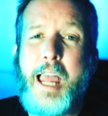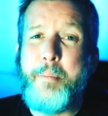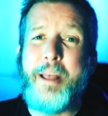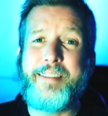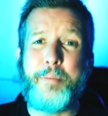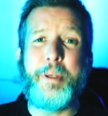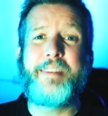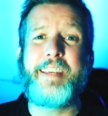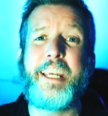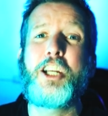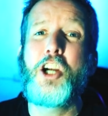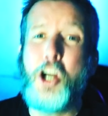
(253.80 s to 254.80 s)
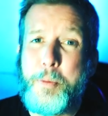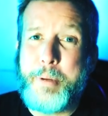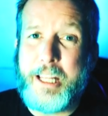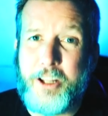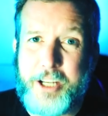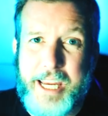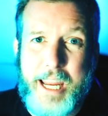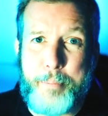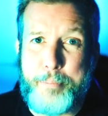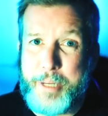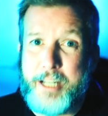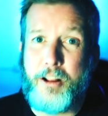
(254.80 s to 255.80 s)
MSNBC could be looking at
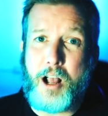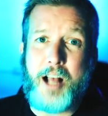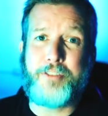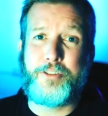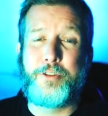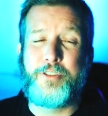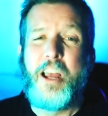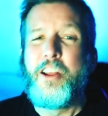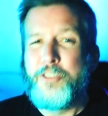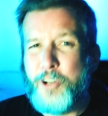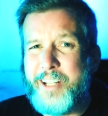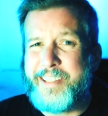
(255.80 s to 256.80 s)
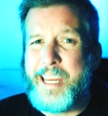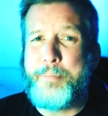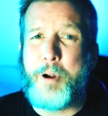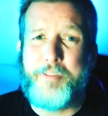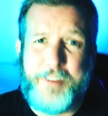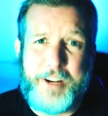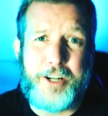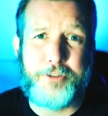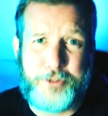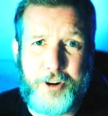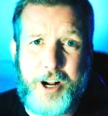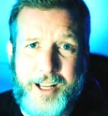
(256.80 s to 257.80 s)
big lawsuits, so let's keep our fingers
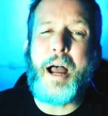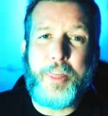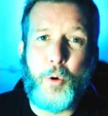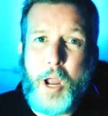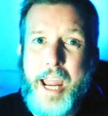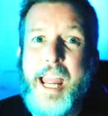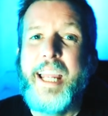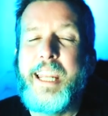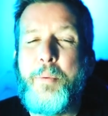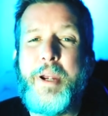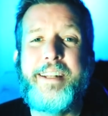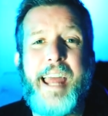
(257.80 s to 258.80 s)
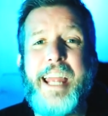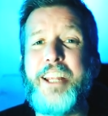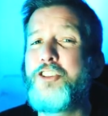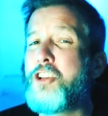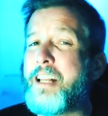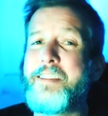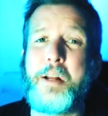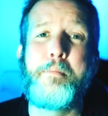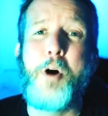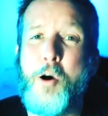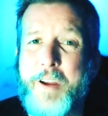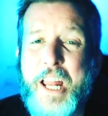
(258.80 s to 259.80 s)
crossed. By the way, can we take just a
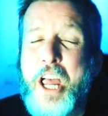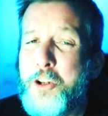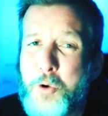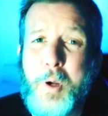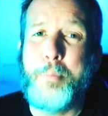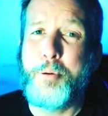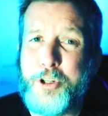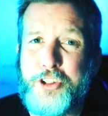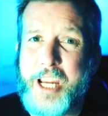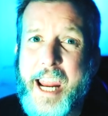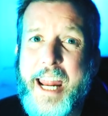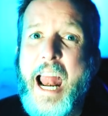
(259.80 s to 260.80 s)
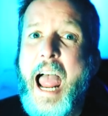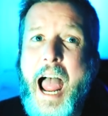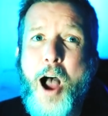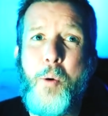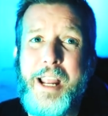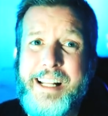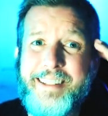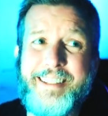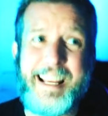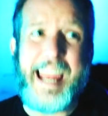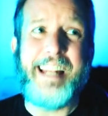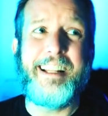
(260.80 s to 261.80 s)
moment to appreciate how
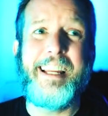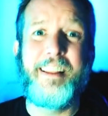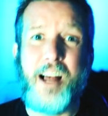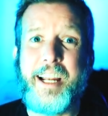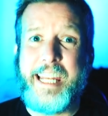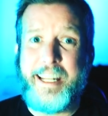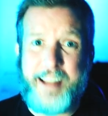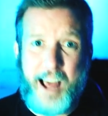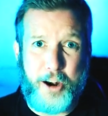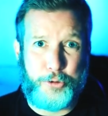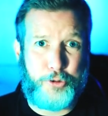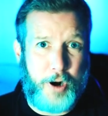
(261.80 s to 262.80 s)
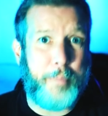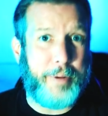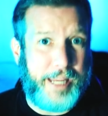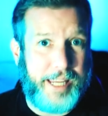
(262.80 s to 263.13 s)
insanely lucky Donald Trump